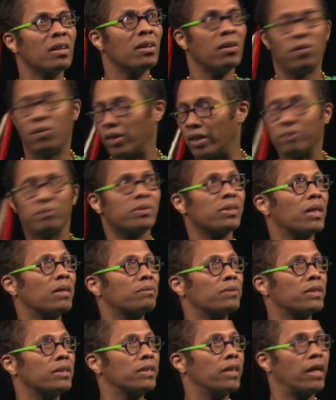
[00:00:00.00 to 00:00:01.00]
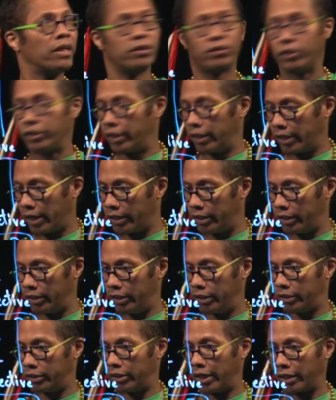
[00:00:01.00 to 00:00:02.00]
Well, that, that was an extra thing. I didn't
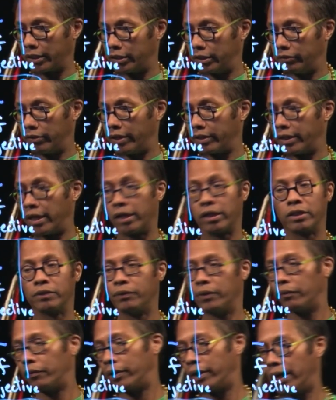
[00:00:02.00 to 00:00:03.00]
need to actually write that because we already